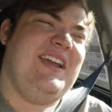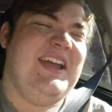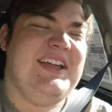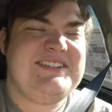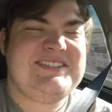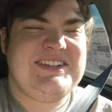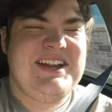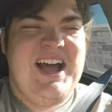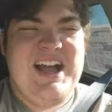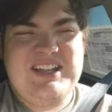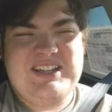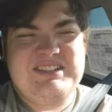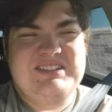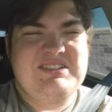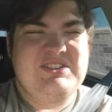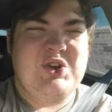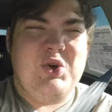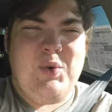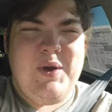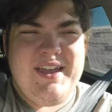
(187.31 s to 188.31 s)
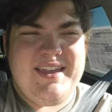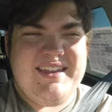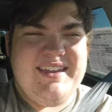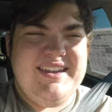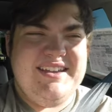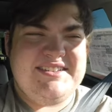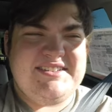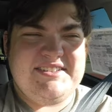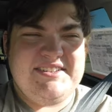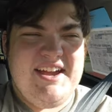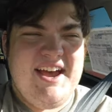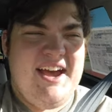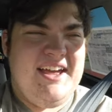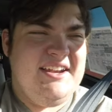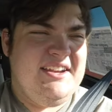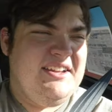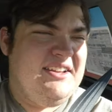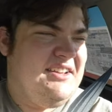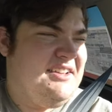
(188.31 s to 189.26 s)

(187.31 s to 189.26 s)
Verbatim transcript: it's not quick, it's not,